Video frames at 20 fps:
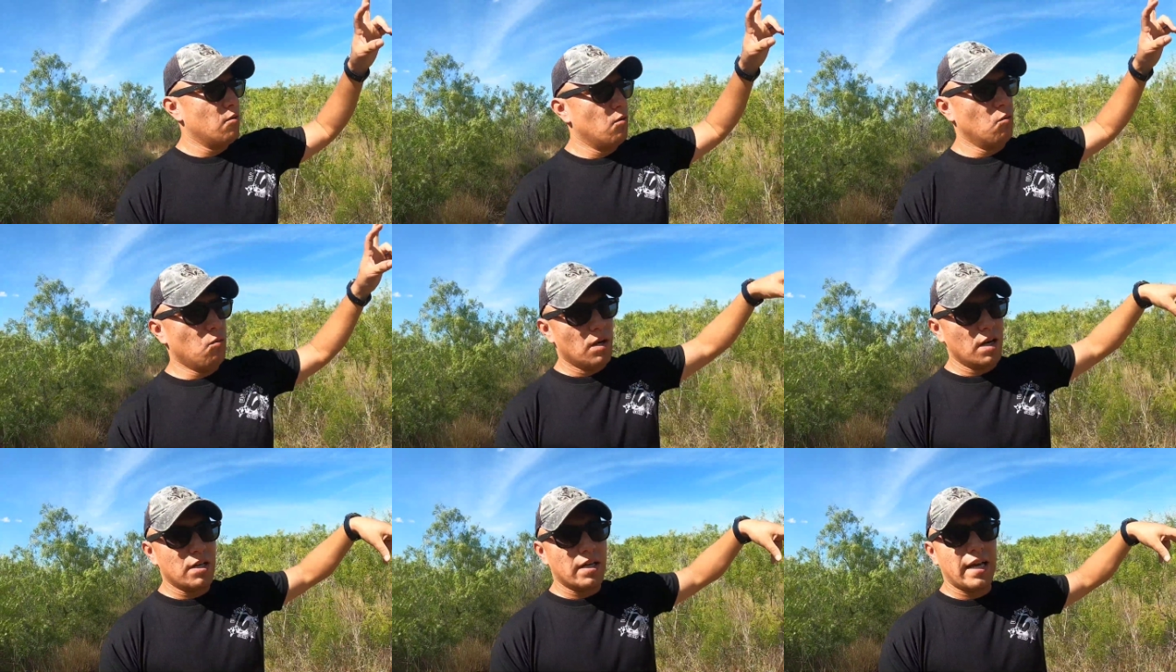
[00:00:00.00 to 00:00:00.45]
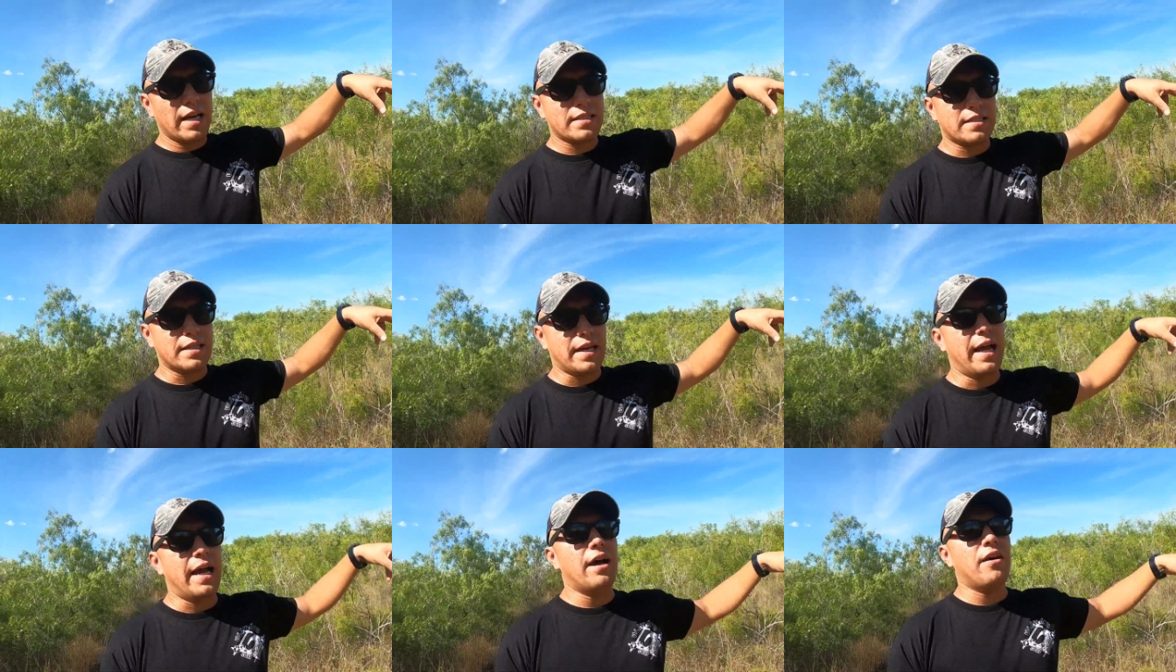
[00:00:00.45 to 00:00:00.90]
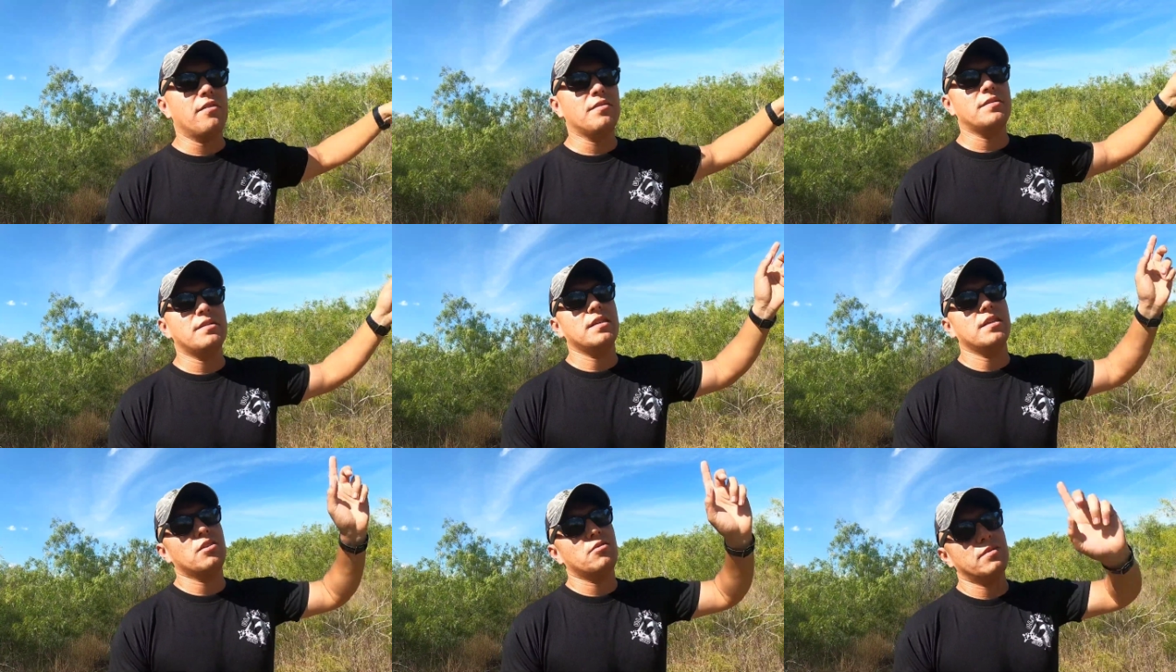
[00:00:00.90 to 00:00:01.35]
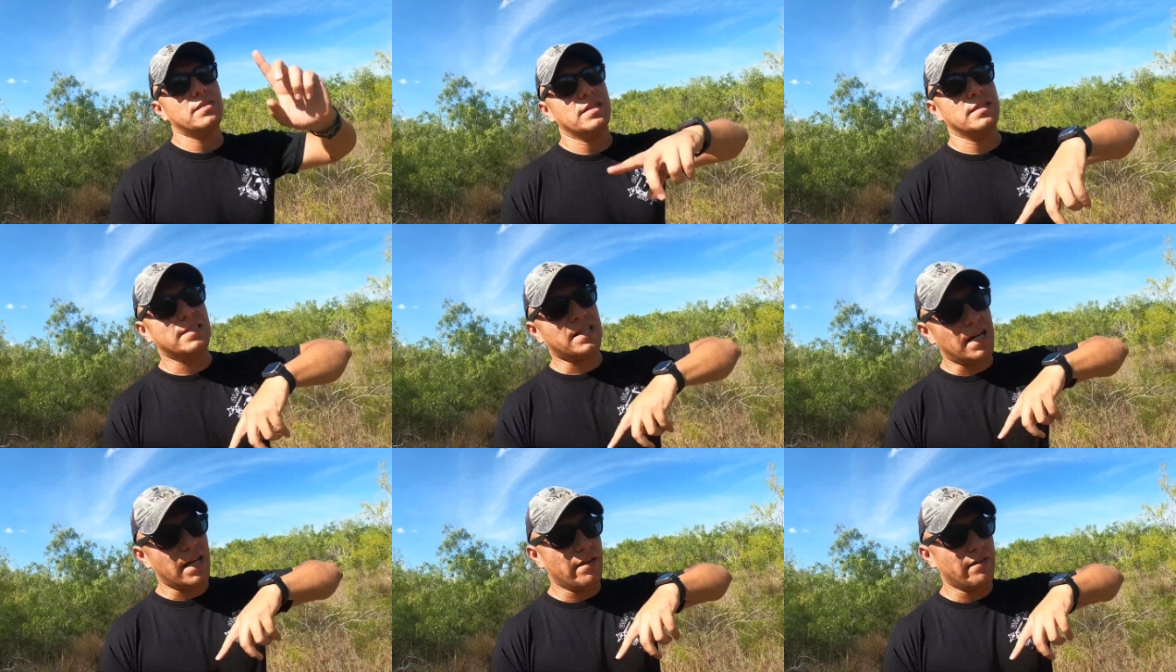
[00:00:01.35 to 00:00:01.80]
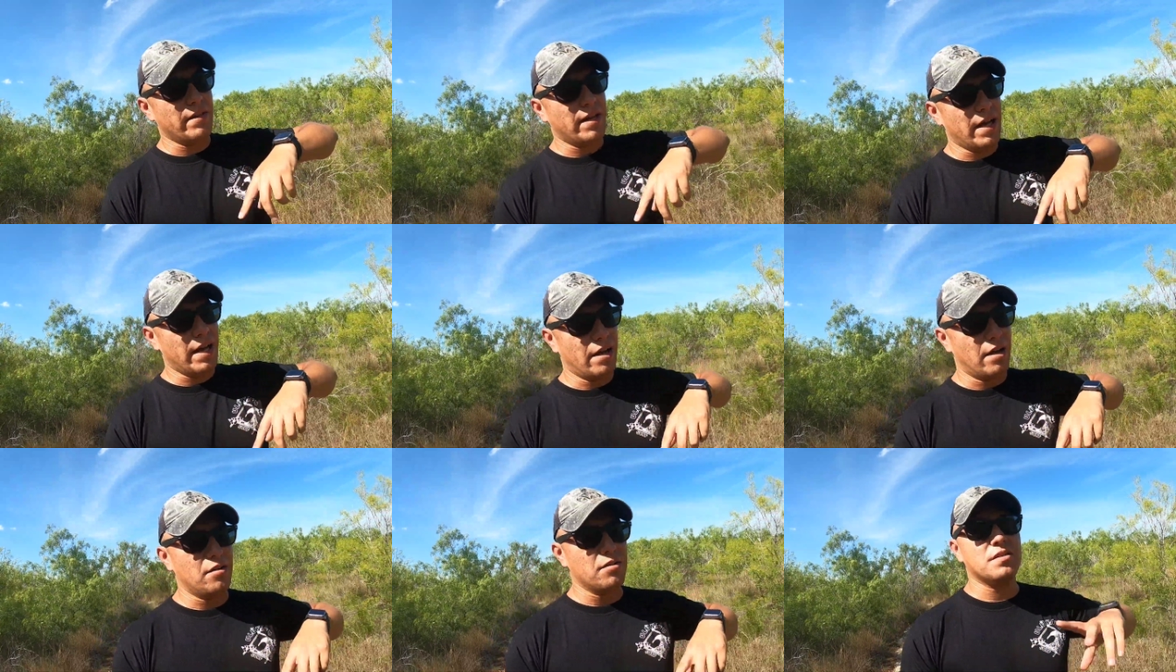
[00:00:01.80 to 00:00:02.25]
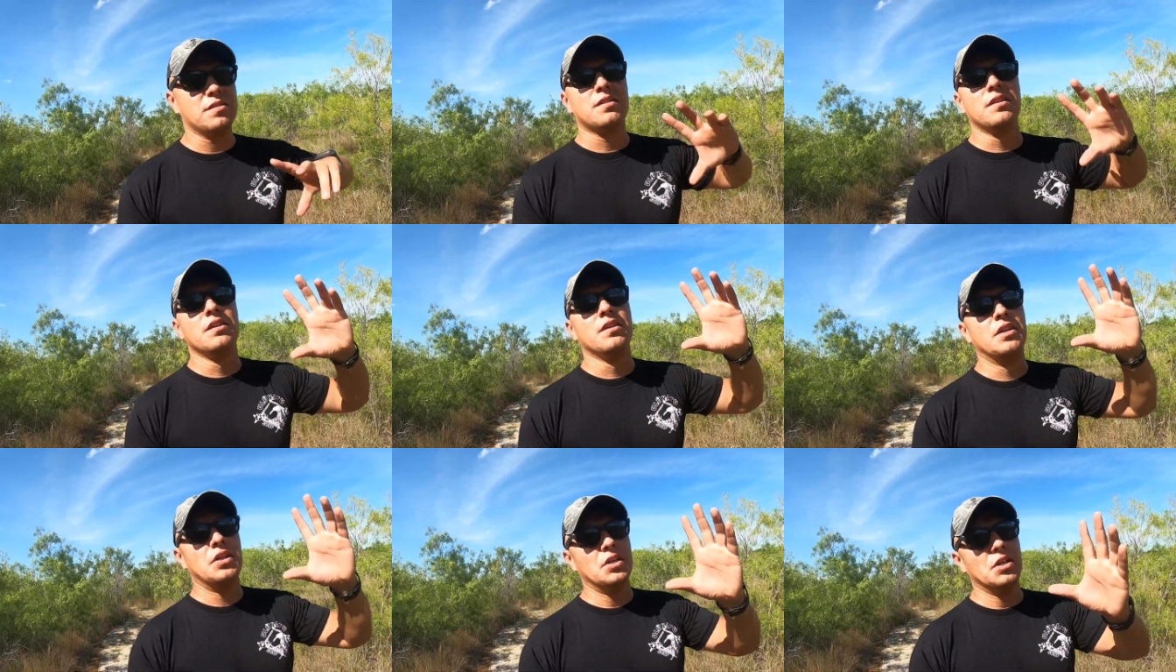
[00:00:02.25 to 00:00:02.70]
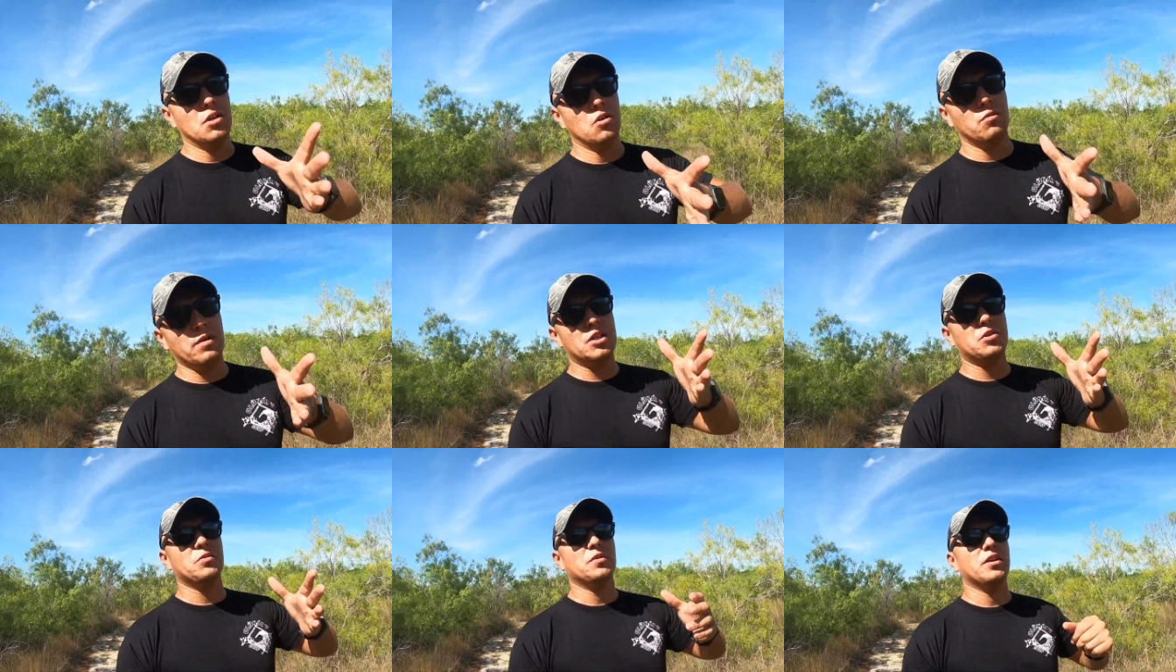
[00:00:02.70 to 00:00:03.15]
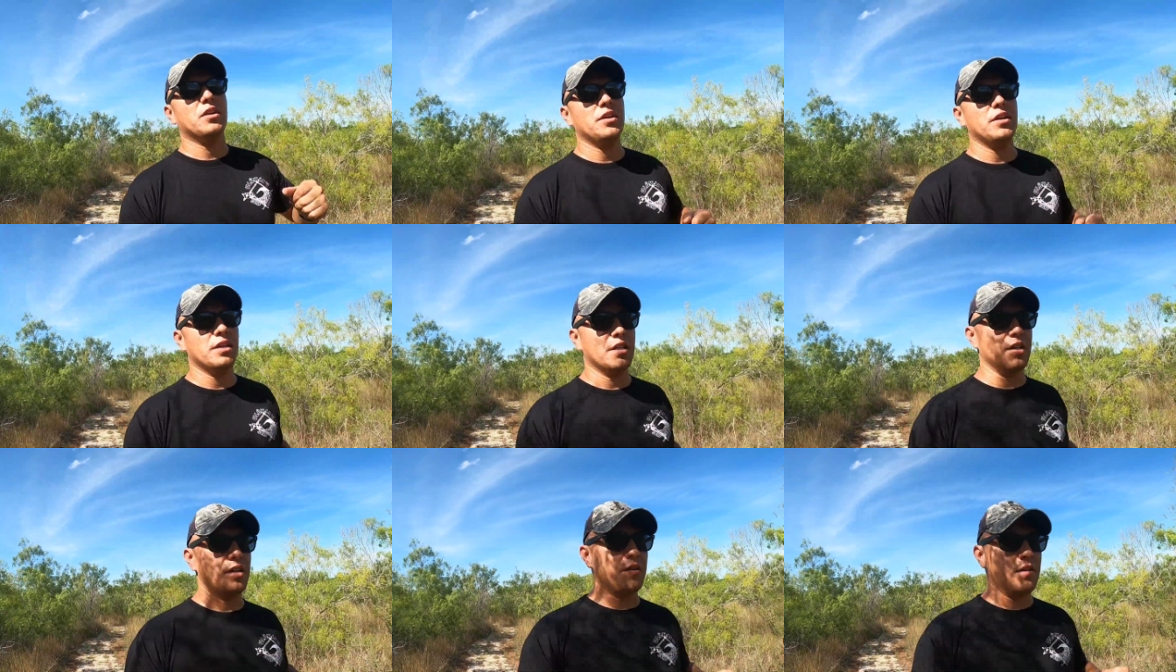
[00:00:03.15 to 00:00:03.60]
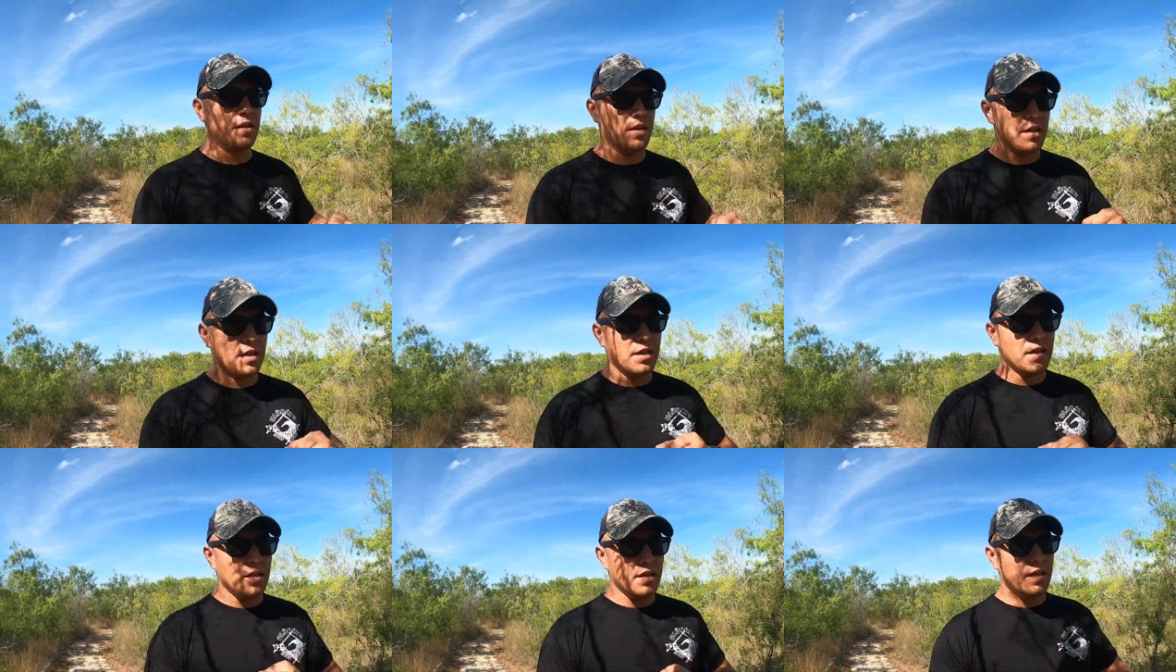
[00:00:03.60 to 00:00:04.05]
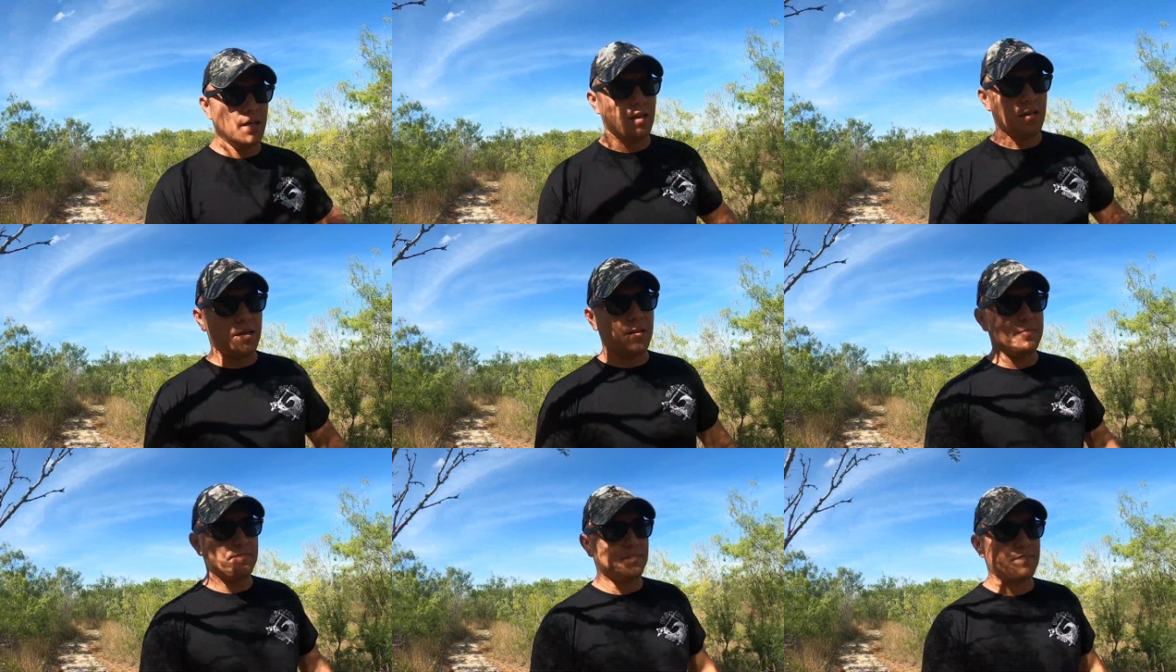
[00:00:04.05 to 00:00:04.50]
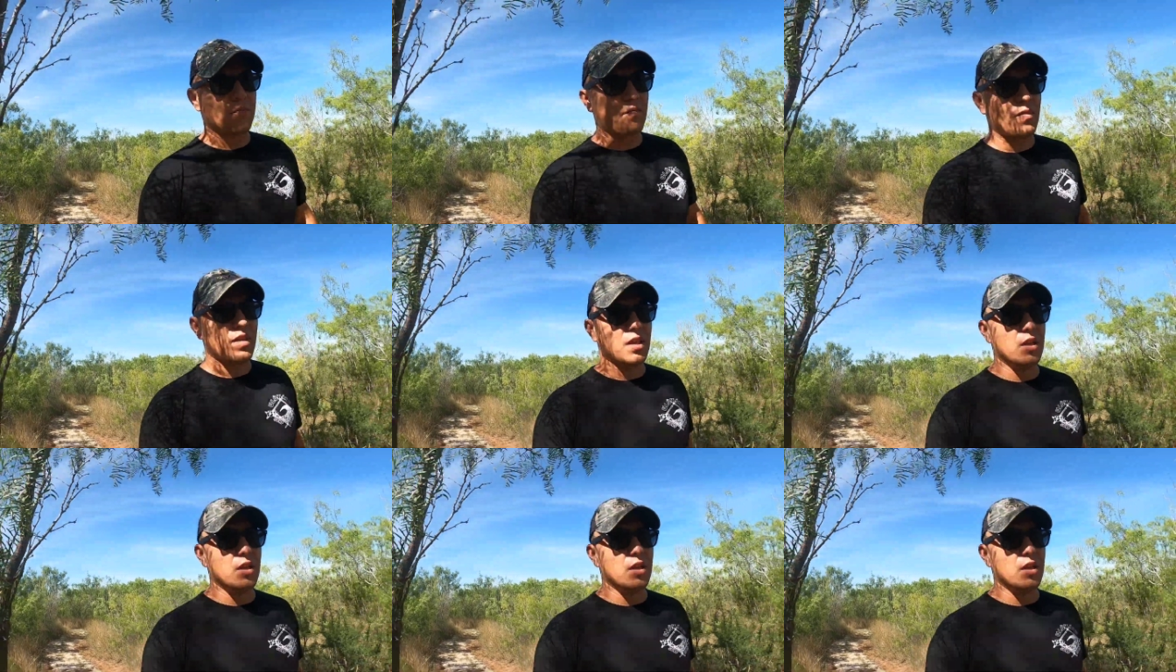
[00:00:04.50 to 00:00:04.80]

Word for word: one has a house, the other one does not have the house, you know, which one are you gonna um,